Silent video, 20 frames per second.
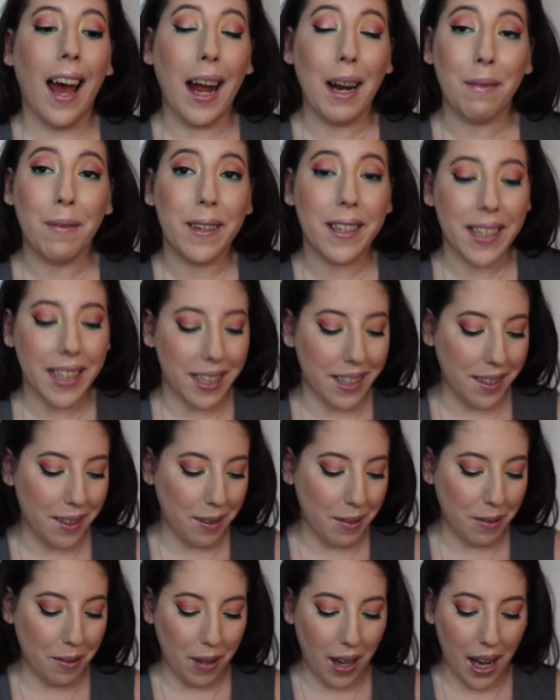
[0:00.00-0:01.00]
I really
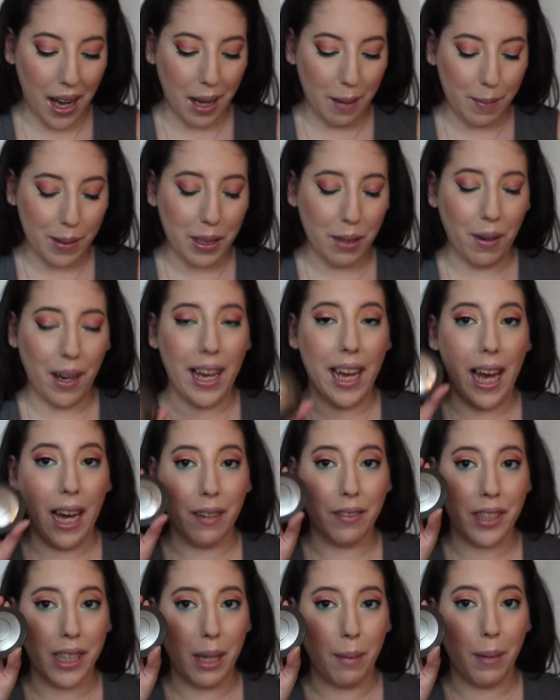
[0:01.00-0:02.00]
do. Um, so I
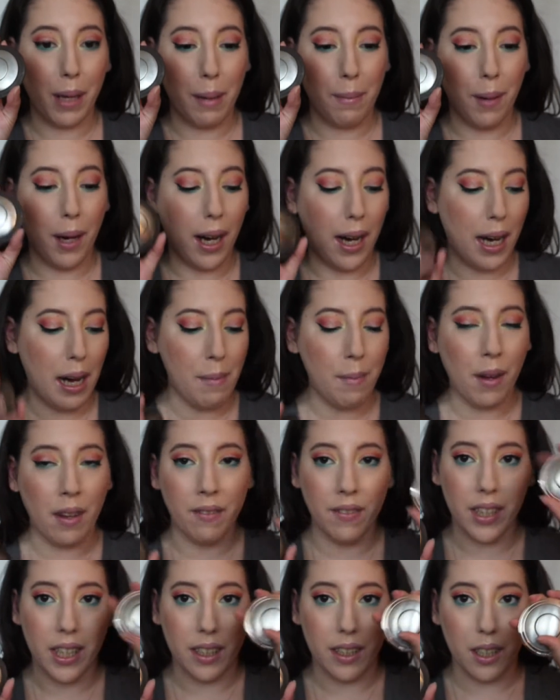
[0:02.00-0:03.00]
have Champagne Pop,
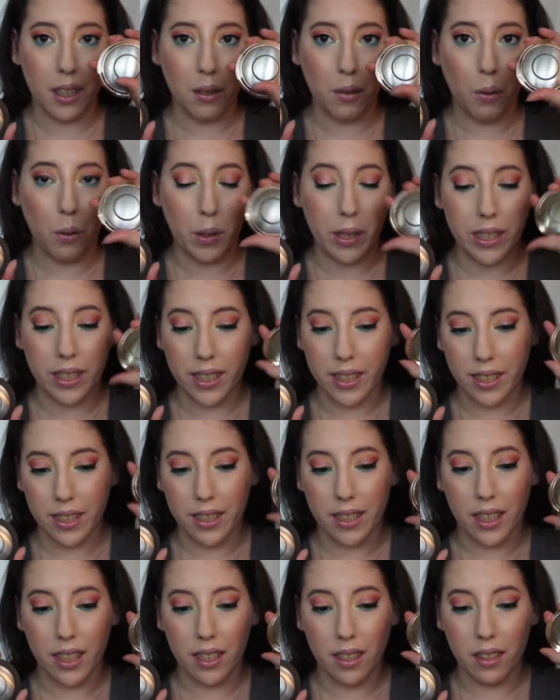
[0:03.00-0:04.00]
Vanilla Quartz. This
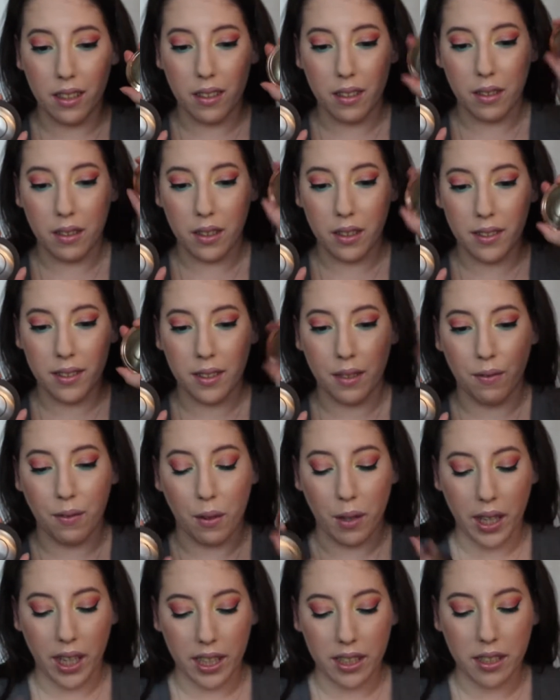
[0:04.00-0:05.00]
is a
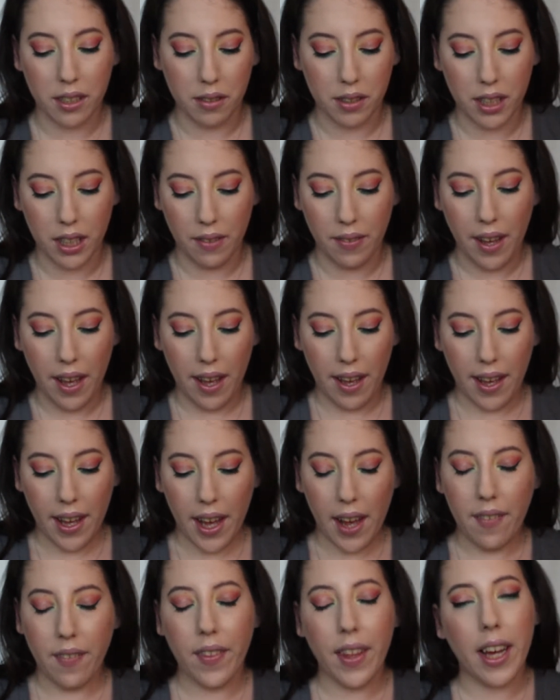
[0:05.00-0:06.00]
Sephora exclusive,
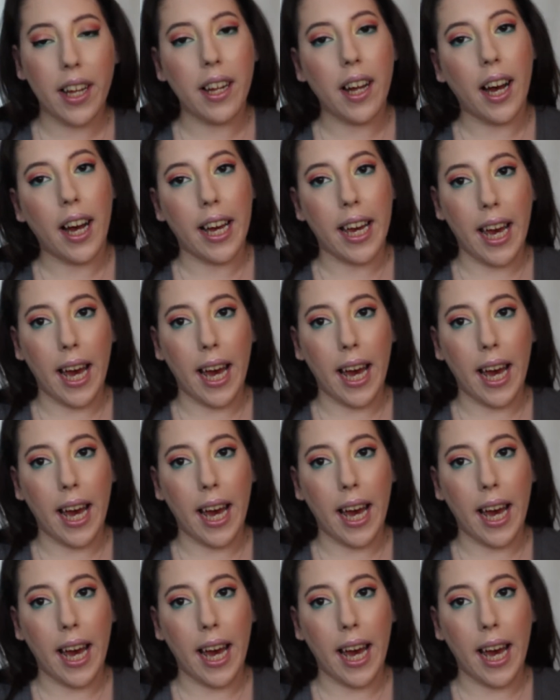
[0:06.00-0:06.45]
and then I